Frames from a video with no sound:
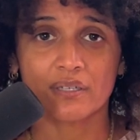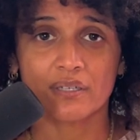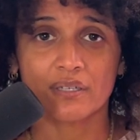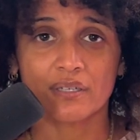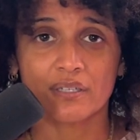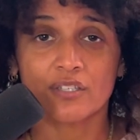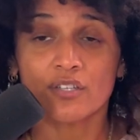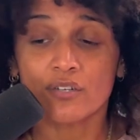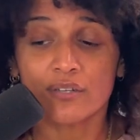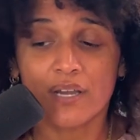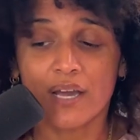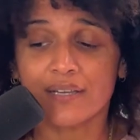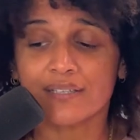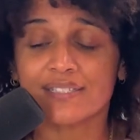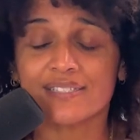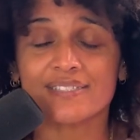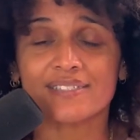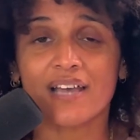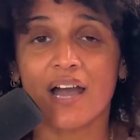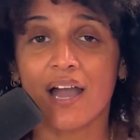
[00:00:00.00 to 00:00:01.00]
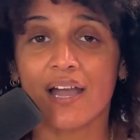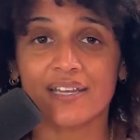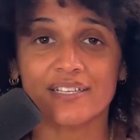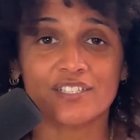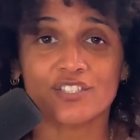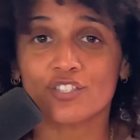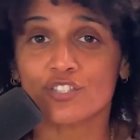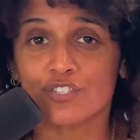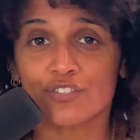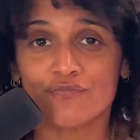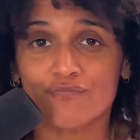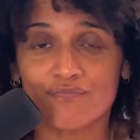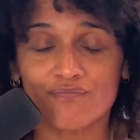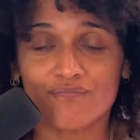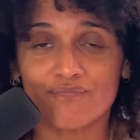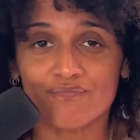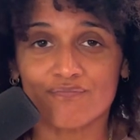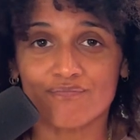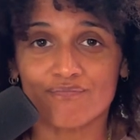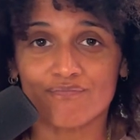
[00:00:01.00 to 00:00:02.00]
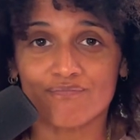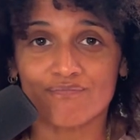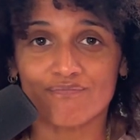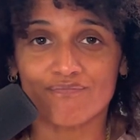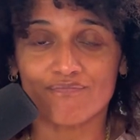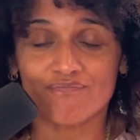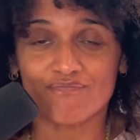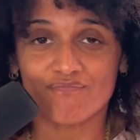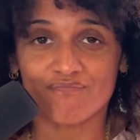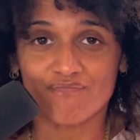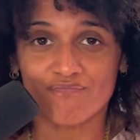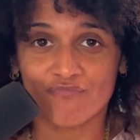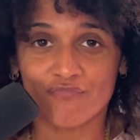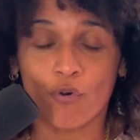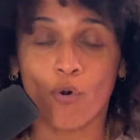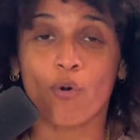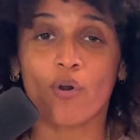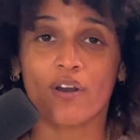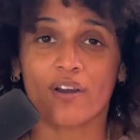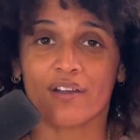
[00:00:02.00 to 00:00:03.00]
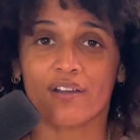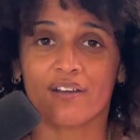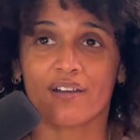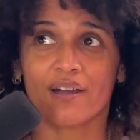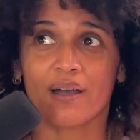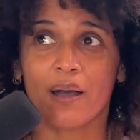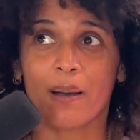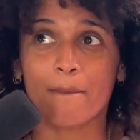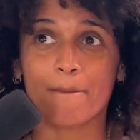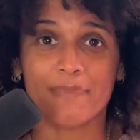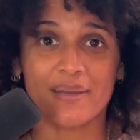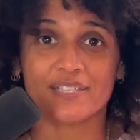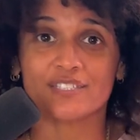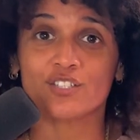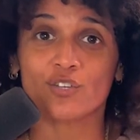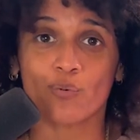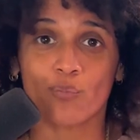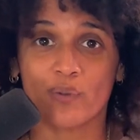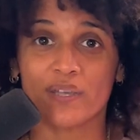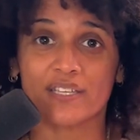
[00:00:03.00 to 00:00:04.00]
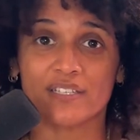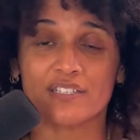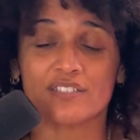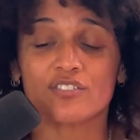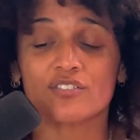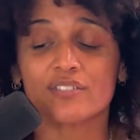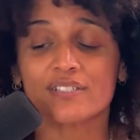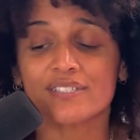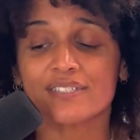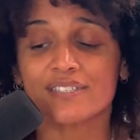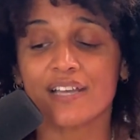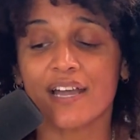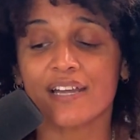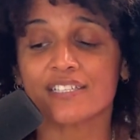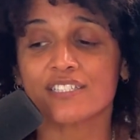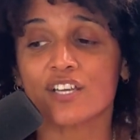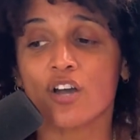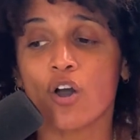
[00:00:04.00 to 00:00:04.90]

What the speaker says: You're not designed for a mental weakness. You're designed to